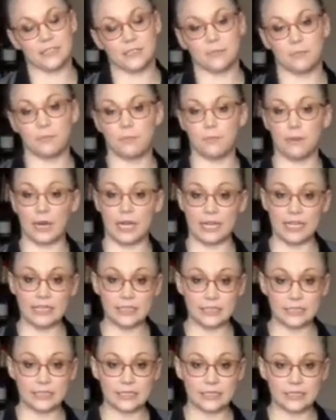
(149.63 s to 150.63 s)

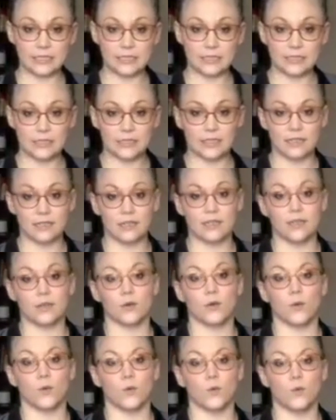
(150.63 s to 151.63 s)
But
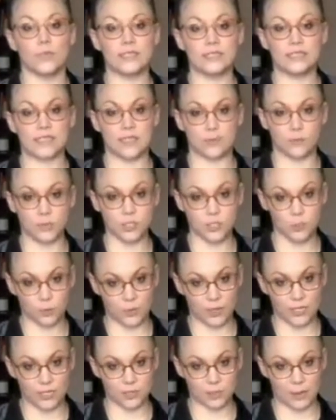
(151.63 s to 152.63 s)
when someone
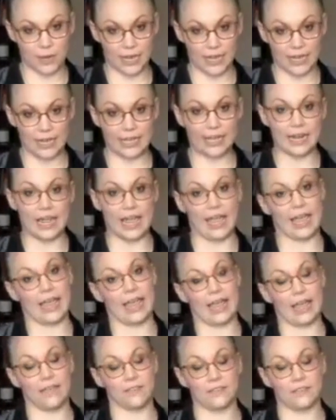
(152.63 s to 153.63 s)
swears by it
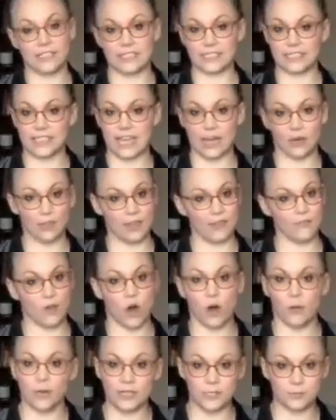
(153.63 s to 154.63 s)
and this is how they've
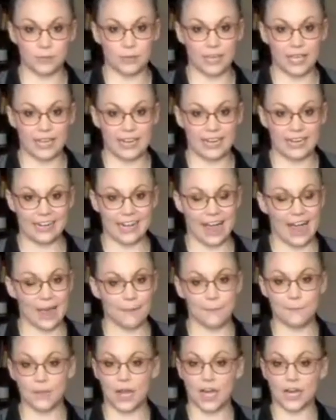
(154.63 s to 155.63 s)
always played,
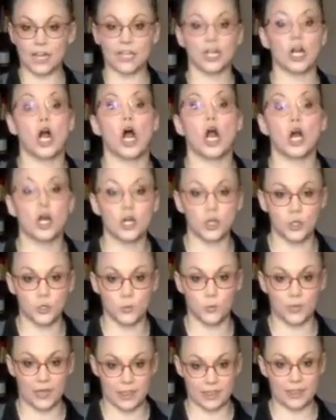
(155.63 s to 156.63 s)
I'm not going to argue
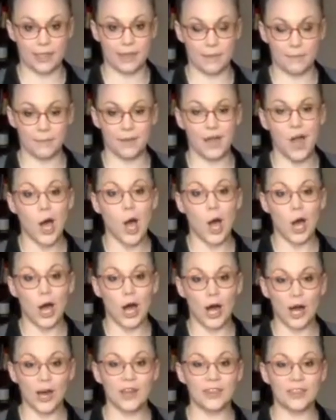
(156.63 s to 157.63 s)
with them
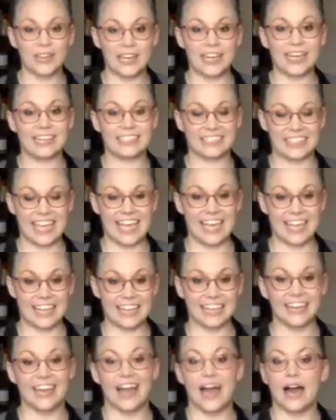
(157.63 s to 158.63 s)
on that day.
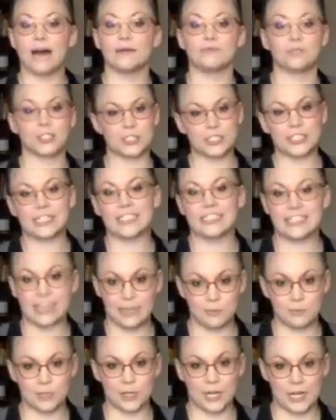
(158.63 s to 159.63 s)
I'm just going to tape
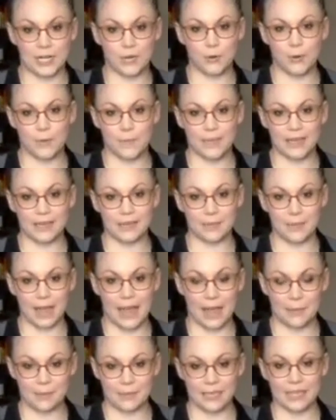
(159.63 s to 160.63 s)
their ankle and make them
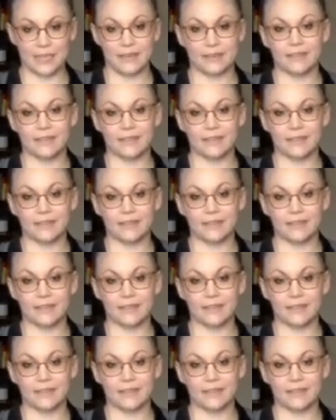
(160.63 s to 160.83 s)
happy.